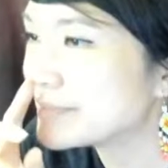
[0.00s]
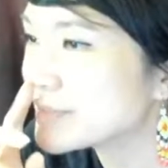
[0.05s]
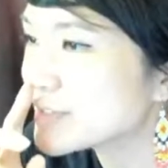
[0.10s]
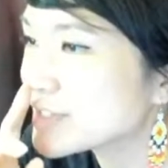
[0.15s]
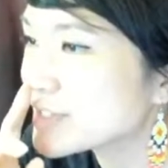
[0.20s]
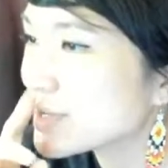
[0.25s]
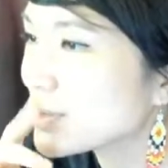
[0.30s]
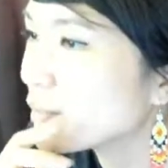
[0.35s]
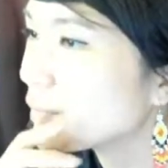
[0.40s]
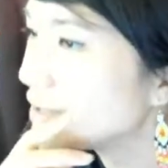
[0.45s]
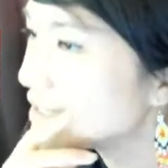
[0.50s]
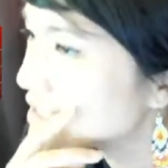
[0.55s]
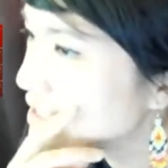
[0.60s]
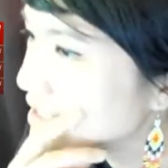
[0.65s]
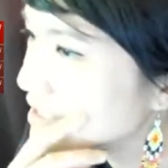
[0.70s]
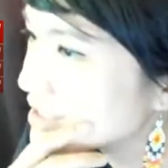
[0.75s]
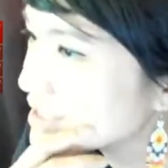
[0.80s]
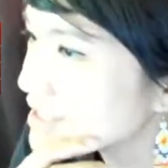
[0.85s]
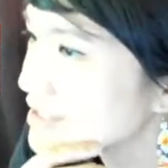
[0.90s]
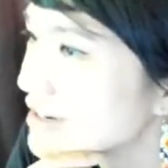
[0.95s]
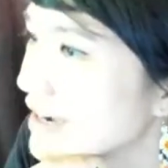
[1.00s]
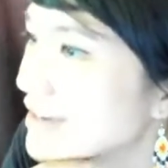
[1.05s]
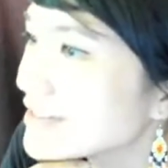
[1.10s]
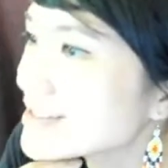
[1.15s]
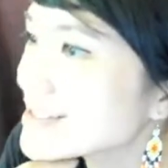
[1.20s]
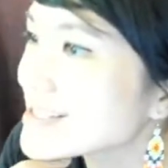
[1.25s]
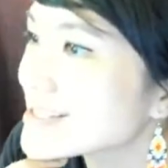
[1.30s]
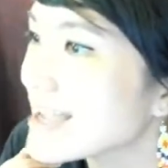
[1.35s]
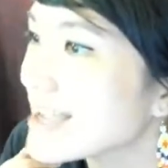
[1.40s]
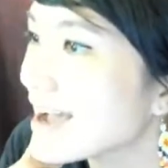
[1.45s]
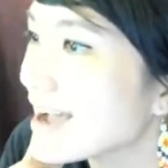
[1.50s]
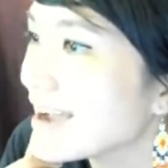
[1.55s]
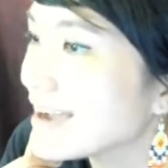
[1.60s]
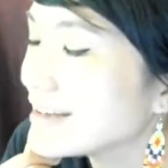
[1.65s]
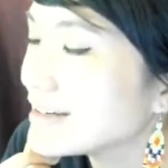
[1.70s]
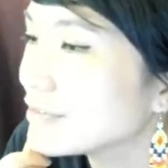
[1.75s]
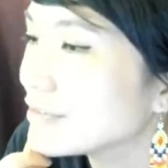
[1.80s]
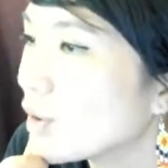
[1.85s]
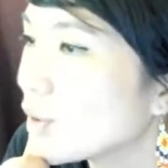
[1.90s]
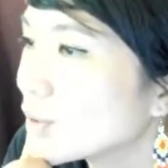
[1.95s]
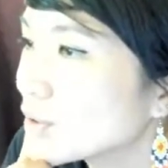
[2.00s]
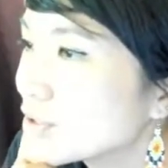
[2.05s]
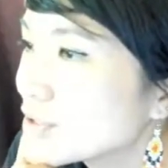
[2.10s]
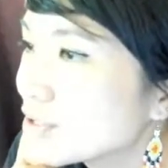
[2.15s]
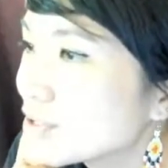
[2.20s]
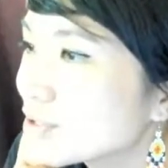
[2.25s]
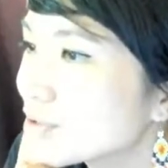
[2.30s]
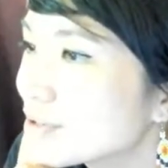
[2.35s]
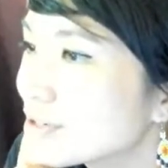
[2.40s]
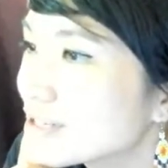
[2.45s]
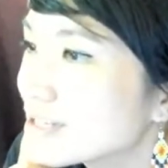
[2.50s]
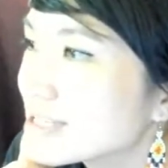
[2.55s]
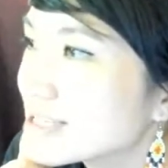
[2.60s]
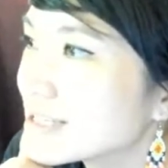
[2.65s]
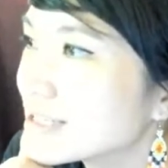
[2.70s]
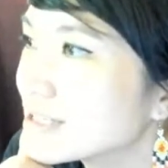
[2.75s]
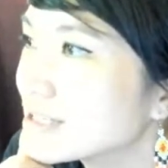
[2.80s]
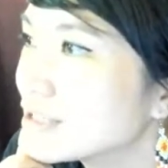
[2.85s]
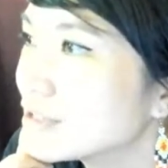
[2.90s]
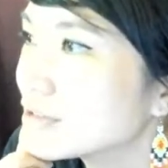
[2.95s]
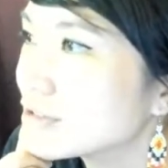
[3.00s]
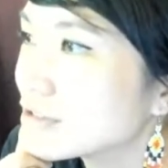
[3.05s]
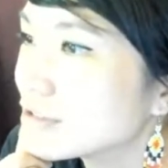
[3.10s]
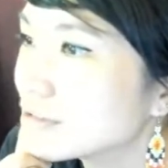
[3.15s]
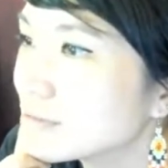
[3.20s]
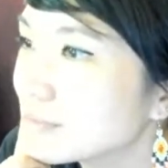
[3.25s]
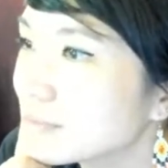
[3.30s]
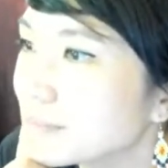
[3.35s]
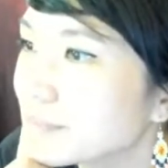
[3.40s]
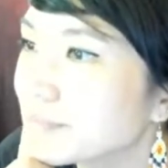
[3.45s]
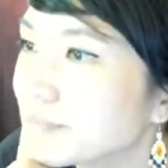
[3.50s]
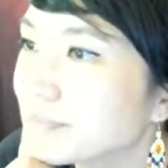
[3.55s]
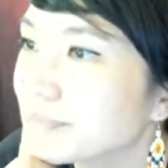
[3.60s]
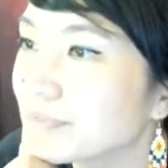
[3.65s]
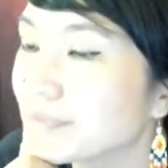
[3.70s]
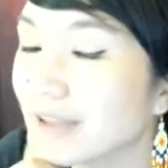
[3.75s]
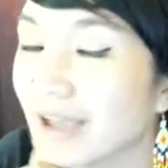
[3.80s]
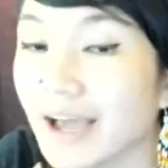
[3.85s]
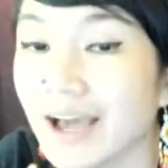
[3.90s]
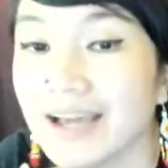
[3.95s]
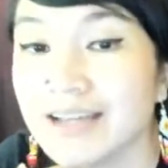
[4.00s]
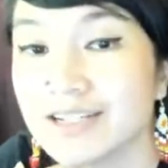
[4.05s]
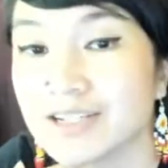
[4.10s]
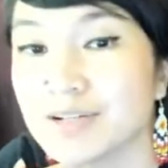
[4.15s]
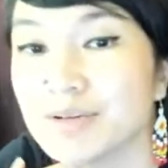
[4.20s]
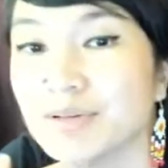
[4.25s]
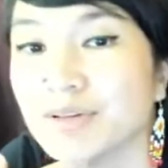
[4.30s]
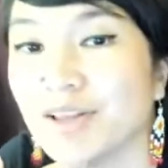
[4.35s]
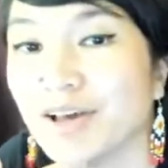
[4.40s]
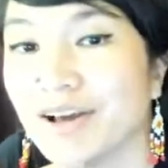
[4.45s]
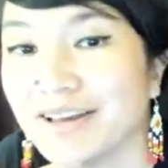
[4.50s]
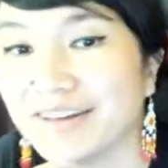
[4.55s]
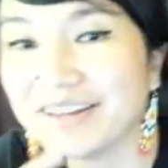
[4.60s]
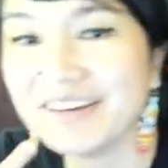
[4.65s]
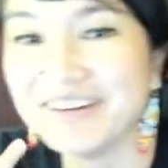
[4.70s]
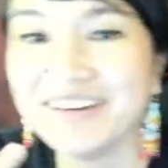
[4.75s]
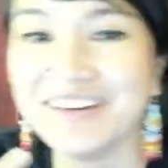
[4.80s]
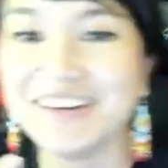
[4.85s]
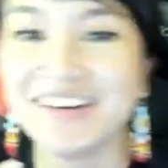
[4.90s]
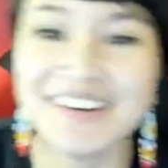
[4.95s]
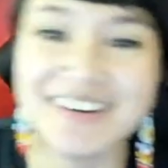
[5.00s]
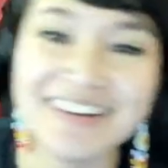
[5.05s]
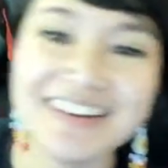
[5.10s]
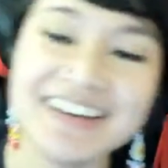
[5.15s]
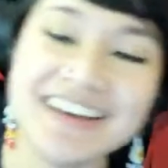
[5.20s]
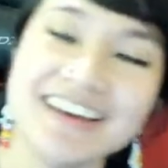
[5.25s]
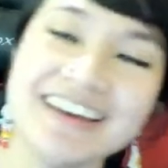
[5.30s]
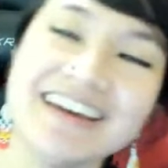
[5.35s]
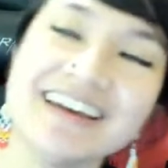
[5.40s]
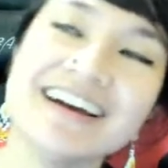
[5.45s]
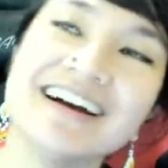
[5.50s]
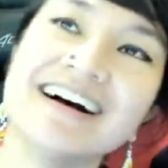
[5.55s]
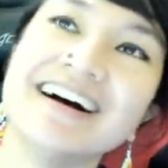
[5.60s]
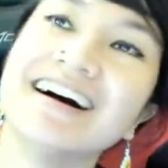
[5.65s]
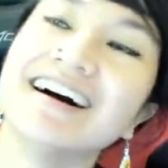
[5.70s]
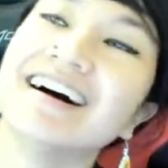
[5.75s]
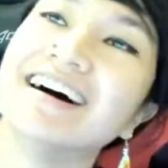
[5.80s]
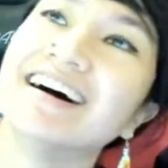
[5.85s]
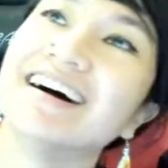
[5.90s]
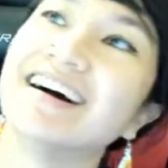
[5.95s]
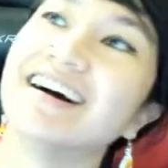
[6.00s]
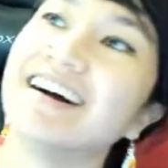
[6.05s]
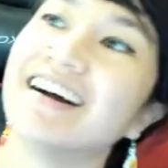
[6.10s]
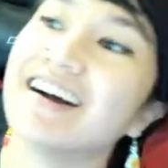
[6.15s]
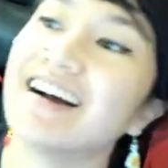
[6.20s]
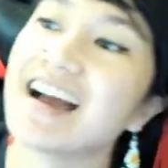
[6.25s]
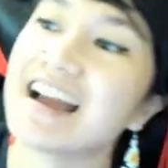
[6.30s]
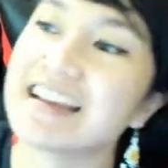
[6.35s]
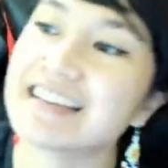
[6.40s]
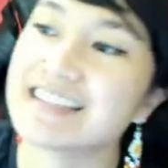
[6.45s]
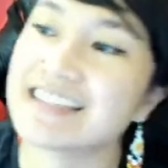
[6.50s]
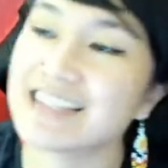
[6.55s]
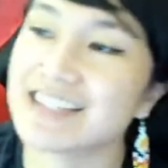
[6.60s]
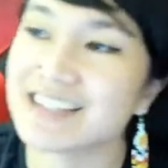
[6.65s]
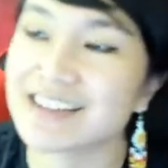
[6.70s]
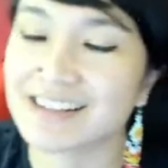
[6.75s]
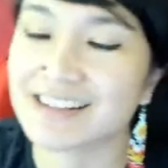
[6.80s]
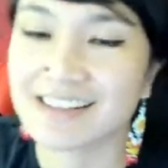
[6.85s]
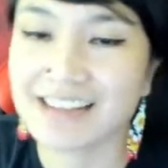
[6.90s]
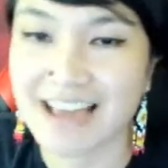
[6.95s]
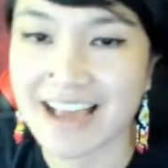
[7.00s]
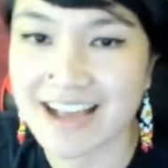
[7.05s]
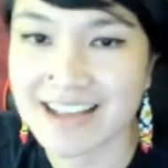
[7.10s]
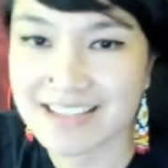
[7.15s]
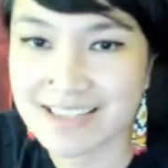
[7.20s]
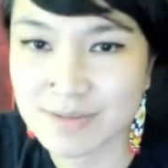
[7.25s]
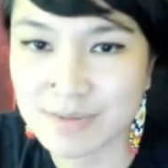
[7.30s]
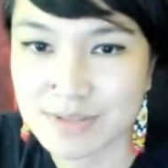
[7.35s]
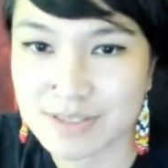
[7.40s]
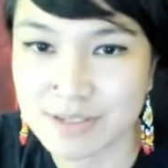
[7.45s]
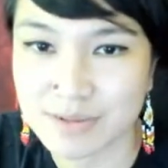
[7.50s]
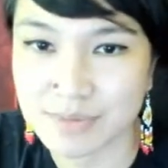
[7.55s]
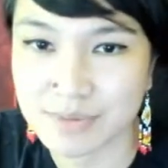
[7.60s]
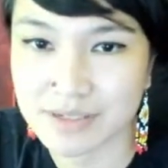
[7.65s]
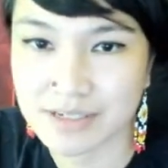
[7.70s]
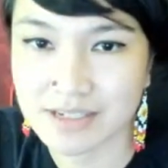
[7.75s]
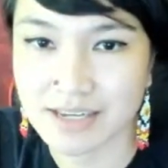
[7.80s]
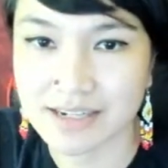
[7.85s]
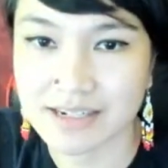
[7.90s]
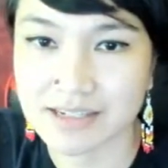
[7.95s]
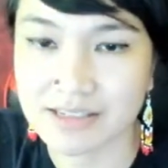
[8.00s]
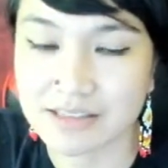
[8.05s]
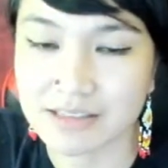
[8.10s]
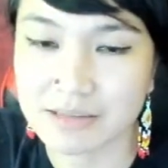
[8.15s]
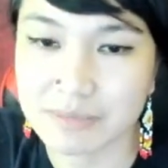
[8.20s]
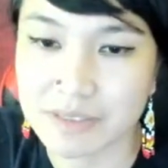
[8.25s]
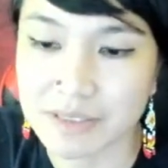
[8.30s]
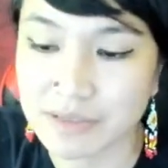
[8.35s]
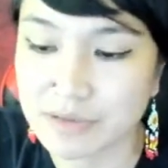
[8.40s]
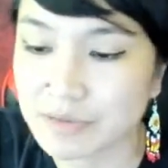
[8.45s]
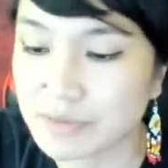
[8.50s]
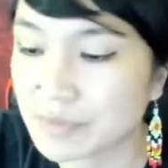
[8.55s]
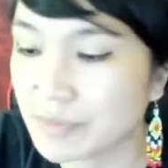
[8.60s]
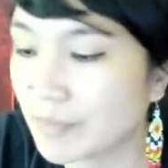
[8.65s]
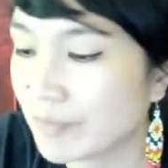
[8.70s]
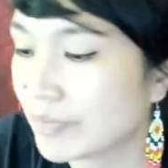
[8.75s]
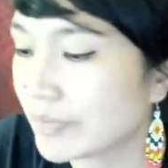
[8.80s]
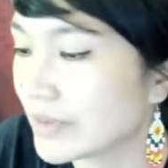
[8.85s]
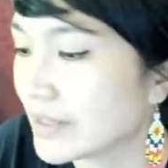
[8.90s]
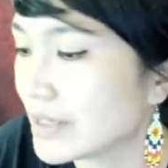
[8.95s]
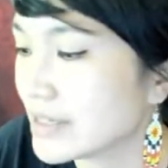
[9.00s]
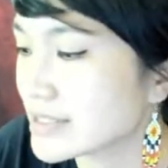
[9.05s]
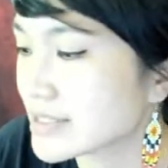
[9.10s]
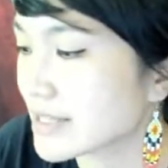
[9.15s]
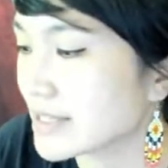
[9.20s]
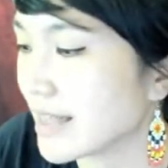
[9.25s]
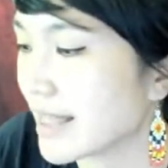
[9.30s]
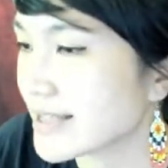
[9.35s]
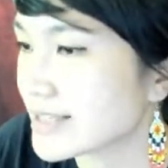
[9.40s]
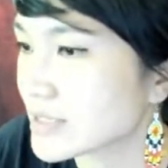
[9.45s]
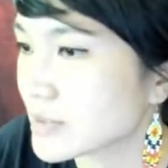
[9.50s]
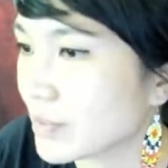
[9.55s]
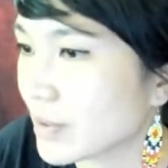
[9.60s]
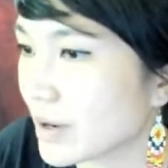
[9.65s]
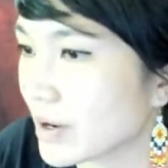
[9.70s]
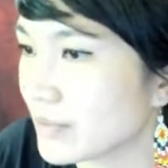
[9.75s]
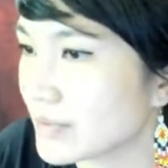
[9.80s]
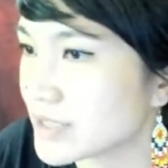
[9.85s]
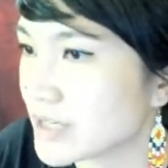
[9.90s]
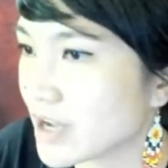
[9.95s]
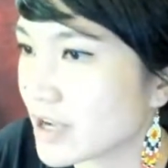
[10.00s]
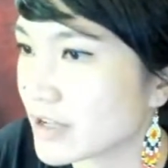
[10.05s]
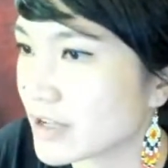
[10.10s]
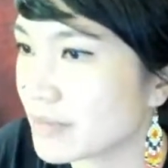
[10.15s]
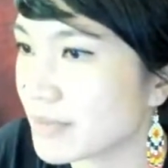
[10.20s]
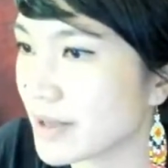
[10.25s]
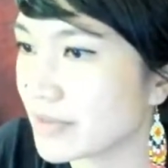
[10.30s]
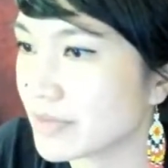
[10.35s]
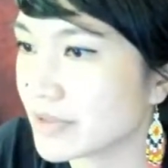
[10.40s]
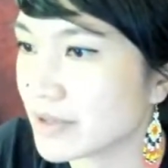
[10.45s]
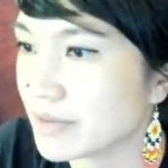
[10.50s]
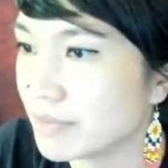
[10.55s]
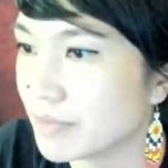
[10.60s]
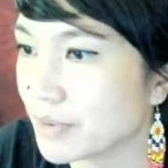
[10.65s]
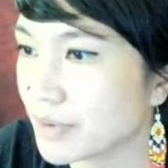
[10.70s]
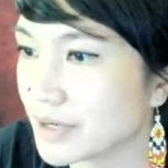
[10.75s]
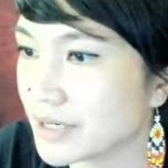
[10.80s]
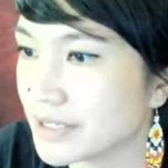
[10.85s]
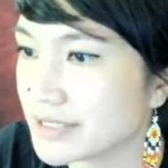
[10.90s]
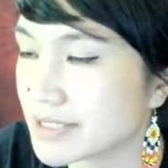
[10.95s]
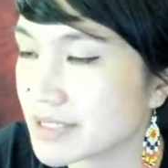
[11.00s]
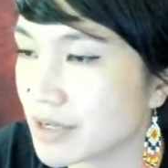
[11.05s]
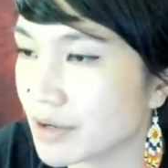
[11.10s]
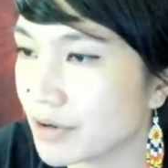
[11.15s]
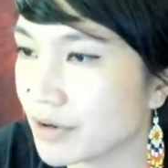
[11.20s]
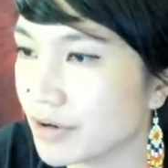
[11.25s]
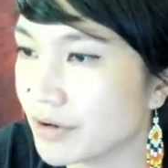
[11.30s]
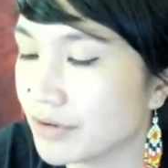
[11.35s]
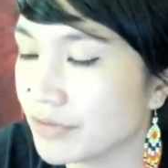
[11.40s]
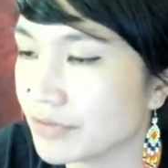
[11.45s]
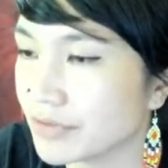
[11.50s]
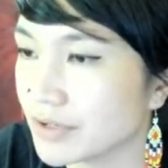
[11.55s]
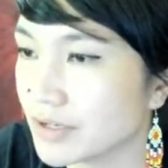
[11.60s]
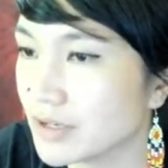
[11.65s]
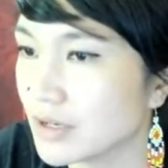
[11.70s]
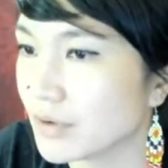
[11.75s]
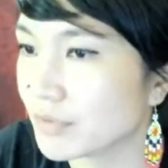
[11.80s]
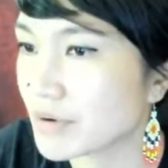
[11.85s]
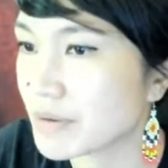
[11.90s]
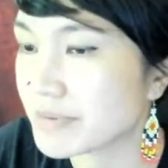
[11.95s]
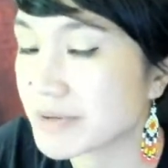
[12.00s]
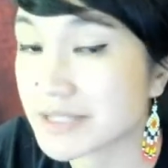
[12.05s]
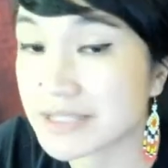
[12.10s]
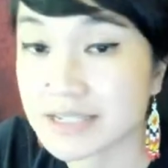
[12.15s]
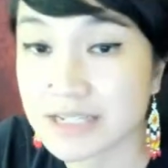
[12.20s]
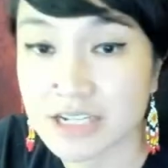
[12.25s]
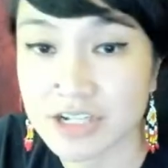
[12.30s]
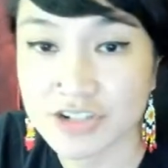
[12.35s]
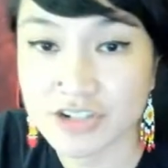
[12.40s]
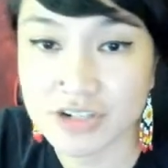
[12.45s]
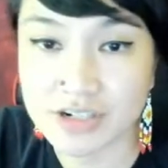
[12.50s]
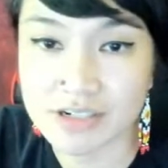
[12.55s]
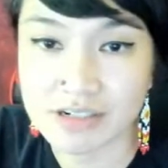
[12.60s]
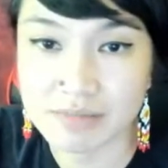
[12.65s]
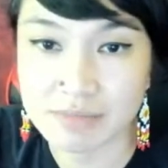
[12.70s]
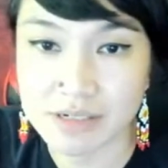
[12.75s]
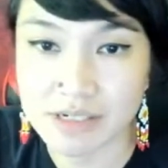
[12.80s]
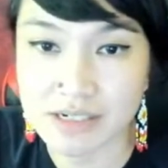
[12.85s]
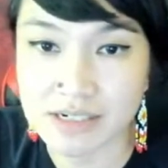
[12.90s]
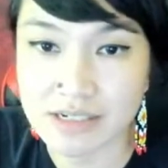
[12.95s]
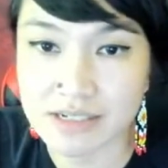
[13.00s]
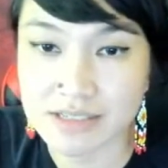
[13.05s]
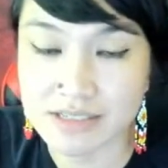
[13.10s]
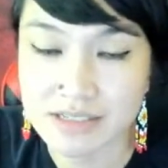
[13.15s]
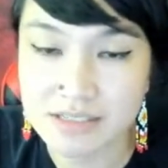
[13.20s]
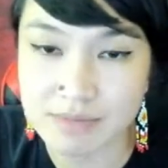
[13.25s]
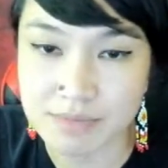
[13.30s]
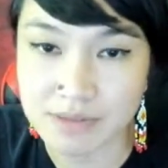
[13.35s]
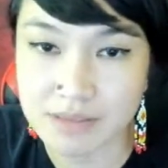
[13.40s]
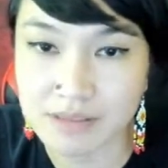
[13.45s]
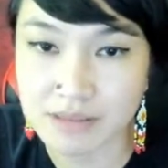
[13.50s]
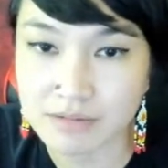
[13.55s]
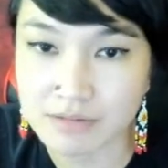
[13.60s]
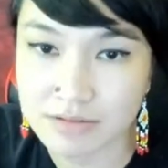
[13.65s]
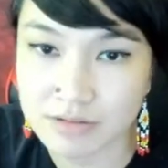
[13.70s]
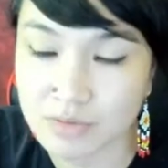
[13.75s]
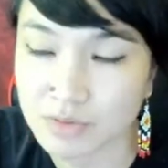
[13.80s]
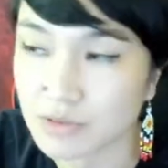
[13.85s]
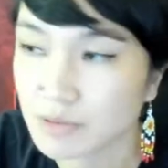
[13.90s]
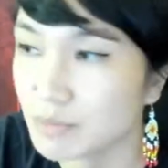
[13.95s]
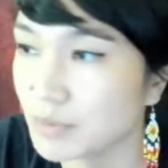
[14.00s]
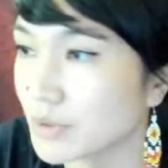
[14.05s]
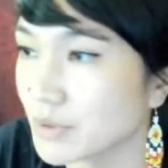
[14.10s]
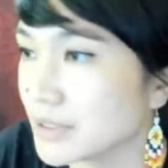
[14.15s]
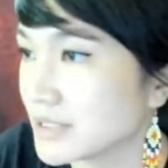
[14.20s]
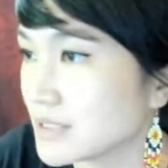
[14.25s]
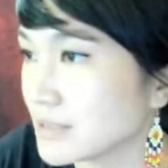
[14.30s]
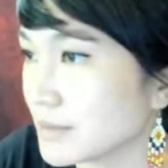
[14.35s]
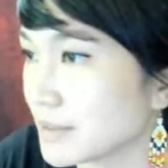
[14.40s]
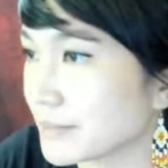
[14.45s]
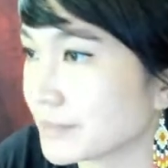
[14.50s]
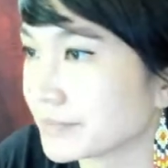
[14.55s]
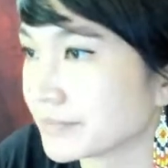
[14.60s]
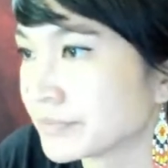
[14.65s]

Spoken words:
So what do you do outside of horror stories and YouTube? I do a lot. I teach a class once a week at LMU. It's a class where we talk about the importance of representation in media. That's something that's really important to me.